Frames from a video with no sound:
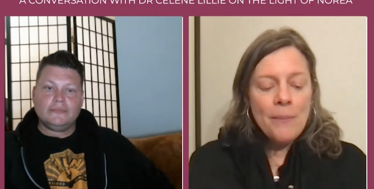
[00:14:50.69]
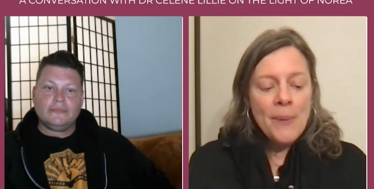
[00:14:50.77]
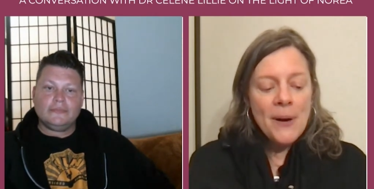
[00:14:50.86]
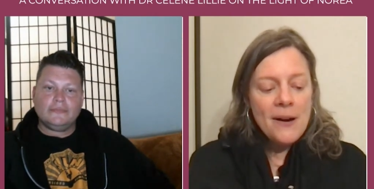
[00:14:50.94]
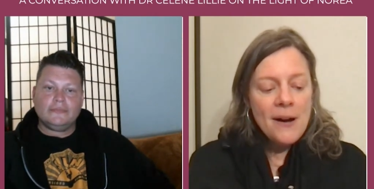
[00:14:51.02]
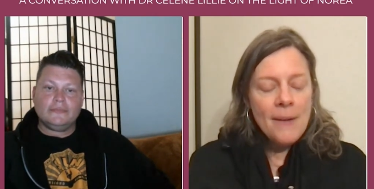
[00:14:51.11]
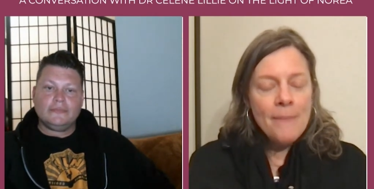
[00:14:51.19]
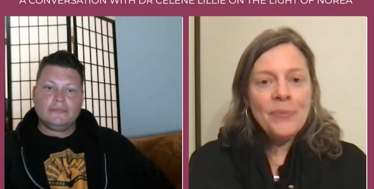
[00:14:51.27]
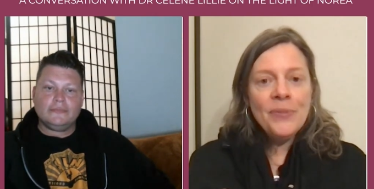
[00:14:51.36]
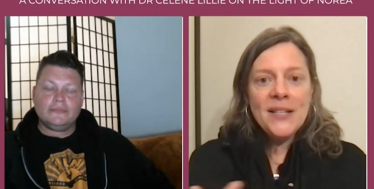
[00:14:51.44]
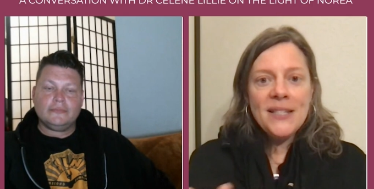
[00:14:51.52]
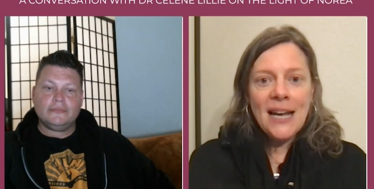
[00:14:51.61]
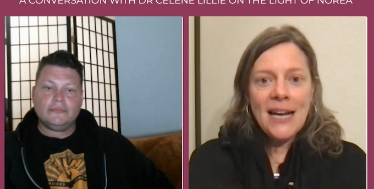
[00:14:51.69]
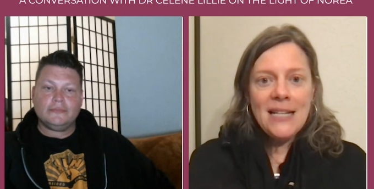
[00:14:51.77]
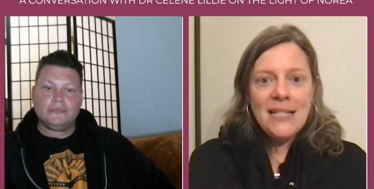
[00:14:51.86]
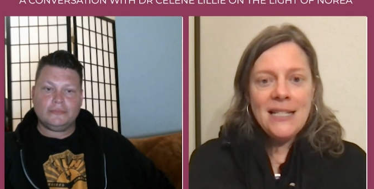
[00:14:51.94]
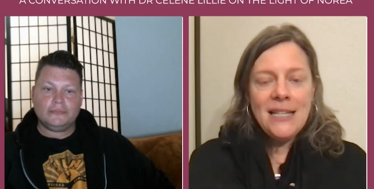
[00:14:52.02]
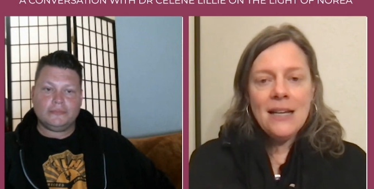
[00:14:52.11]
Speaker 1: but um, this
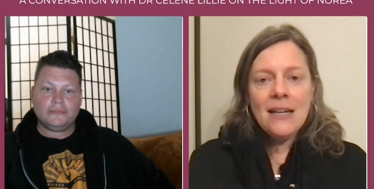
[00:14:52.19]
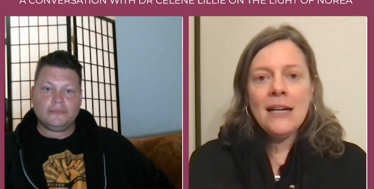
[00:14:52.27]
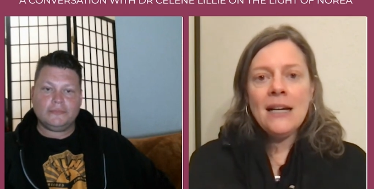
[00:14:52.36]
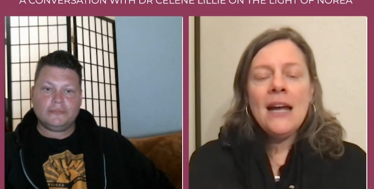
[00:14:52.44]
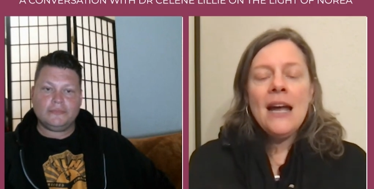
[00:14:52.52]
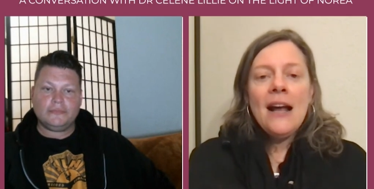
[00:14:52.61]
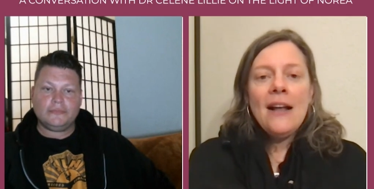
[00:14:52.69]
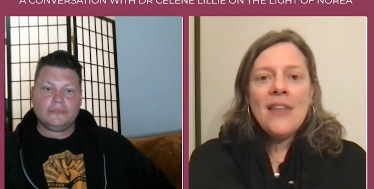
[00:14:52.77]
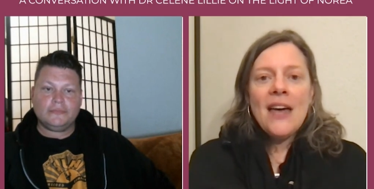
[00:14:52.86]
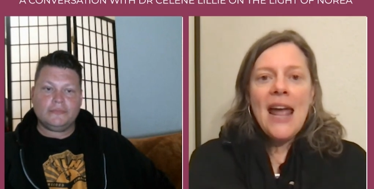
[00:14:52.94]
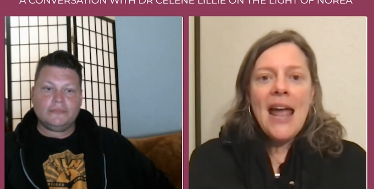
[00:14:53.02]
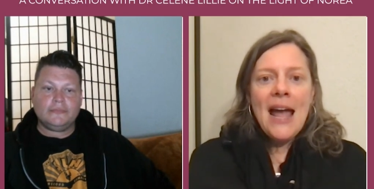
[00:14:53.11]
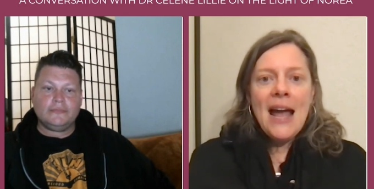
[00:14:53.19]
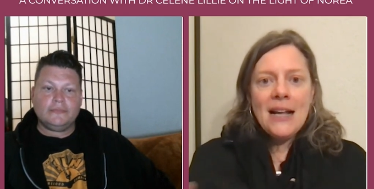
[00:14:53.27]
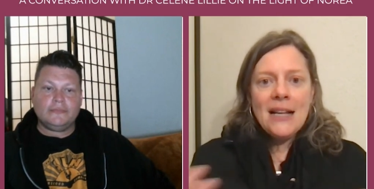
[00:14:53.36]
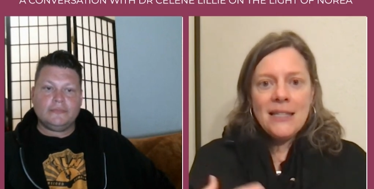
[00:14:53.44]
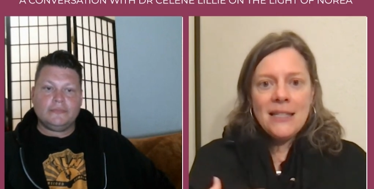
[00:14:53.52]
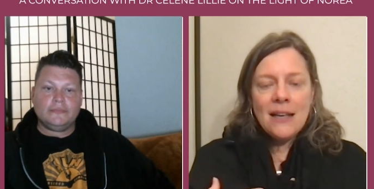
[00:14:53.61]
idea that
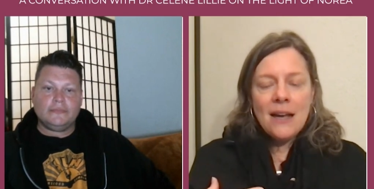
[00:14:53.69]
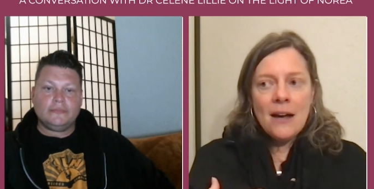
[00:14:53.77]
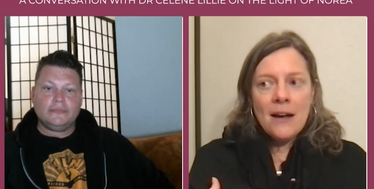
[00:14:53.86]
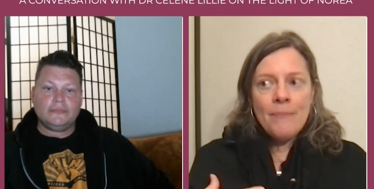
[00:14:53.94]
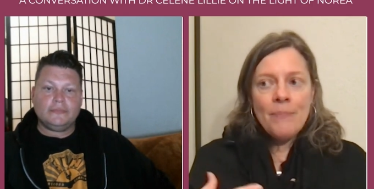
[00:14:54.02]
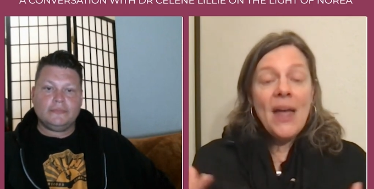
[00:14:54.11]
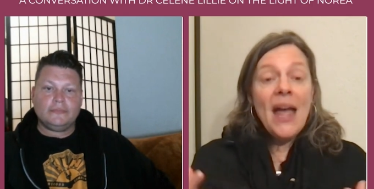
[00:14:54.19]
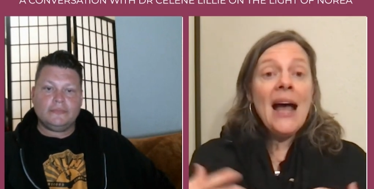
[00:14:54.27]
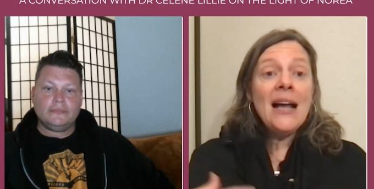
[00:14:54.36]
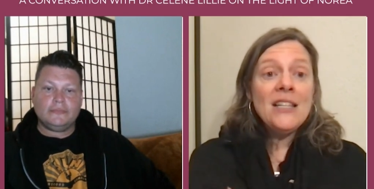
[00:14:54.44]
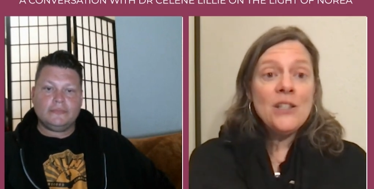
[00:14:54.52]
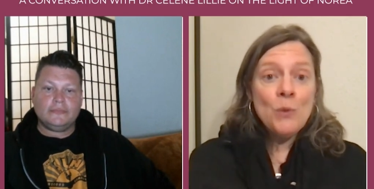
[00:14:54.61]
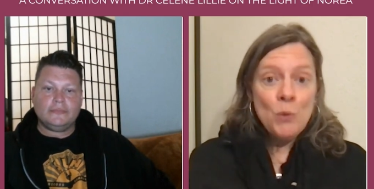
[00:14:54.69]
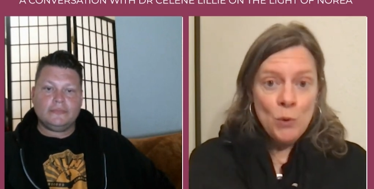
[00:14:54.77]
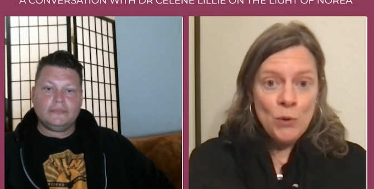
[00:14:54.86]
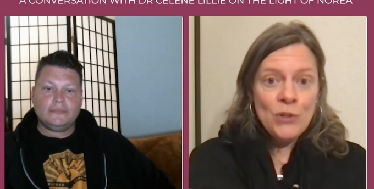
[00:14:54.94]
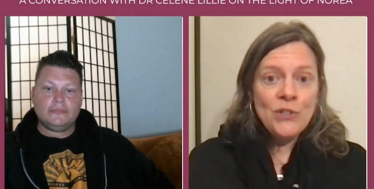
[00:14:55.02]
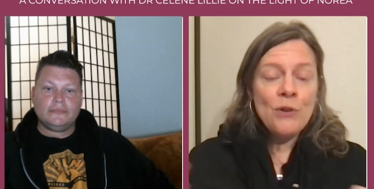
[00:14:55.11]
as, um, as the
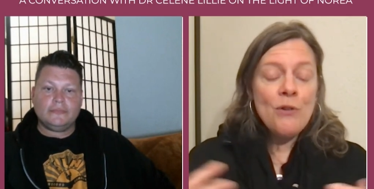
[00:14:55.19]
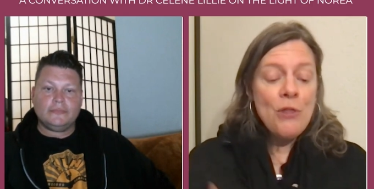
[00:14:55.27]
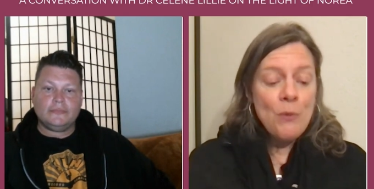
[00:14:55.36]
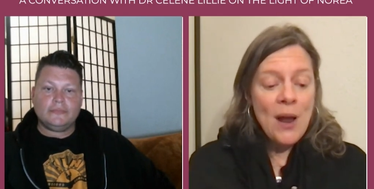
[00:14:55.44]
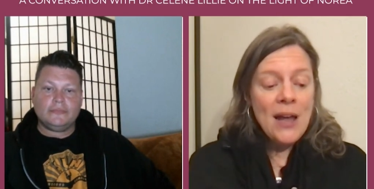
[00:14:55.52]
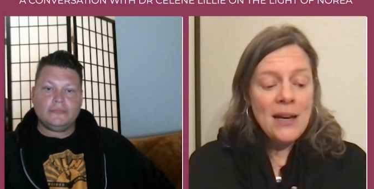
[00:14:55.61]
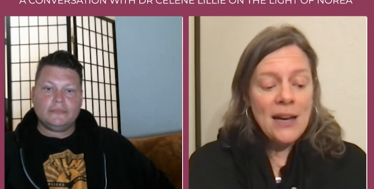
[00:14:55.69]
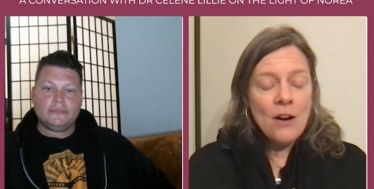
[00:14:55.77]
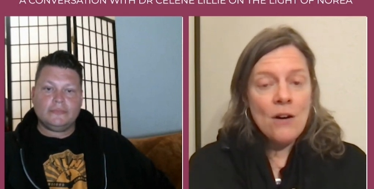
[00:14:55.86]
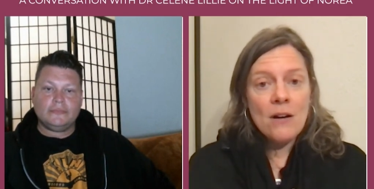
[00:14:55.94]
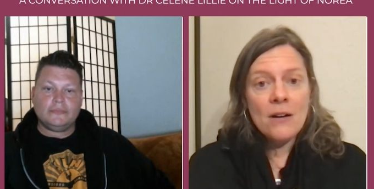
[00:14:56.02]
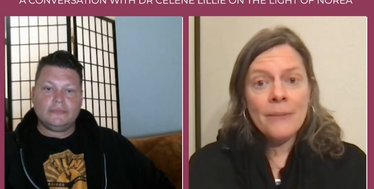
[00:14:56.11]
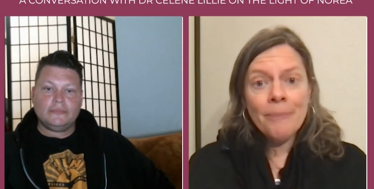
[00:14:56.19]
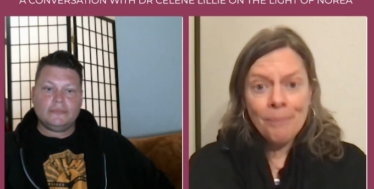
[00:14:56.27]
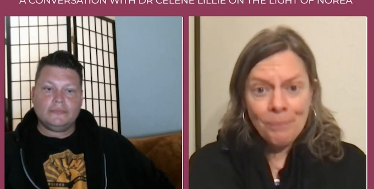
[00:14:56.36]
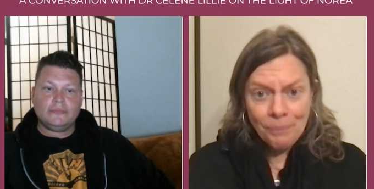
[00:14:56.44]
rulers are threatening her,